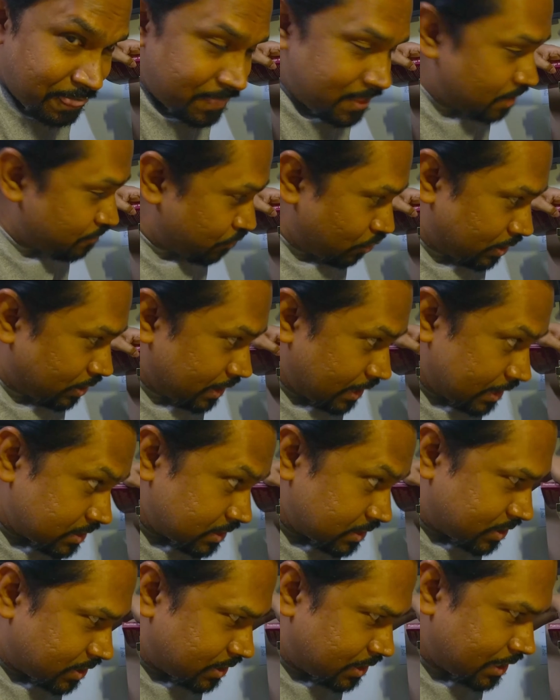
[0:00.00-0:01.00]
If you want to
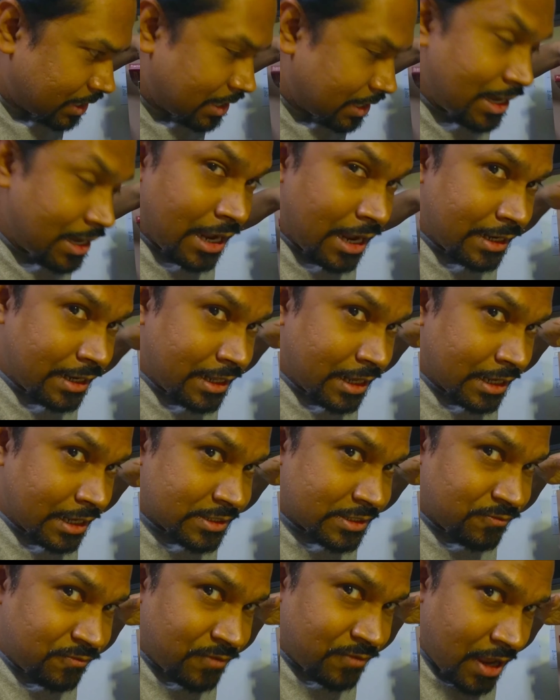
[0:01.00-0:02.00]
insert, it
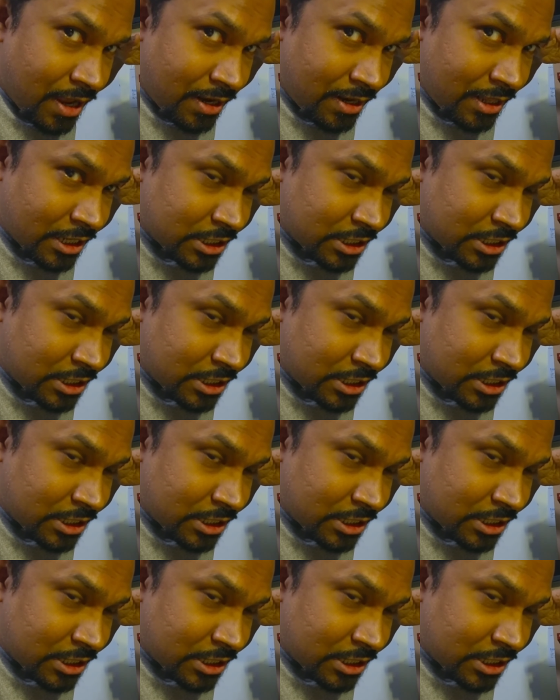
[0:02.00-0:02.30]
gets very